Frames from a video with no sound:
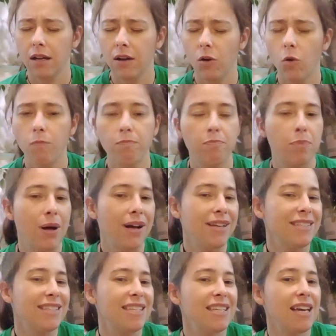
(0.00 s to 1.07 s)

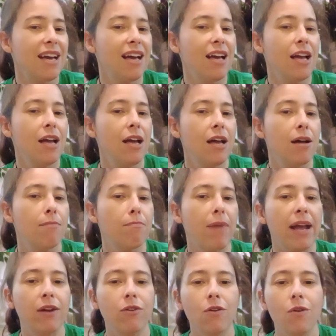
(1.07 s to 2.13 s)
Opuntia
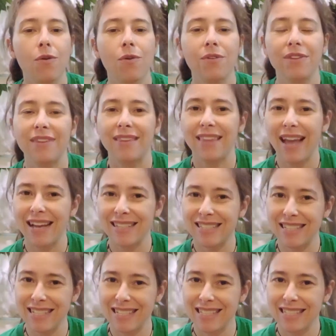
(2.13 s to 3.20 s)

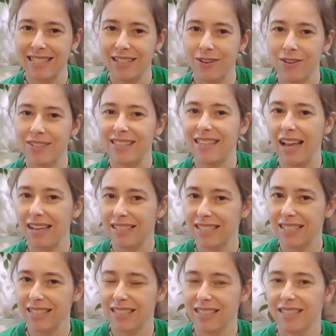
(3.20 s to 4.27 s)
microdacis, or
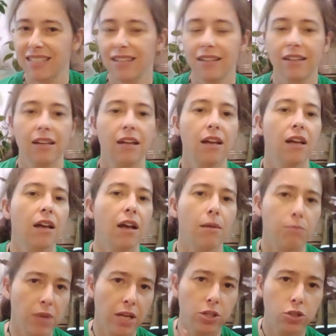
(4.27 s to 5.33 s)
dacis.
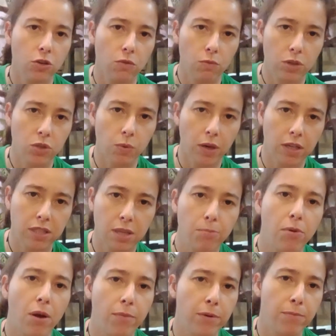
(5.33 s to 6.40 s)
I'm not sure which one is the
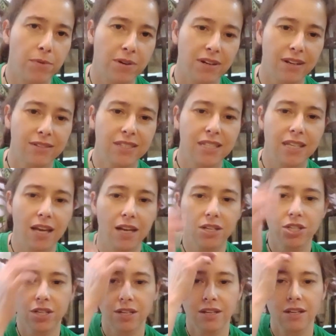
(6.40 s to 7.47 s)
proper
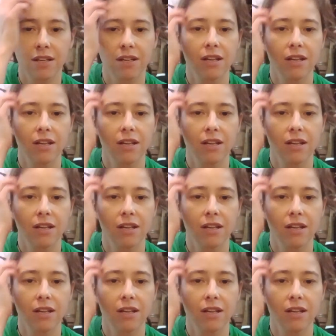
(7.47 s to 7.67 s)
pronunciation.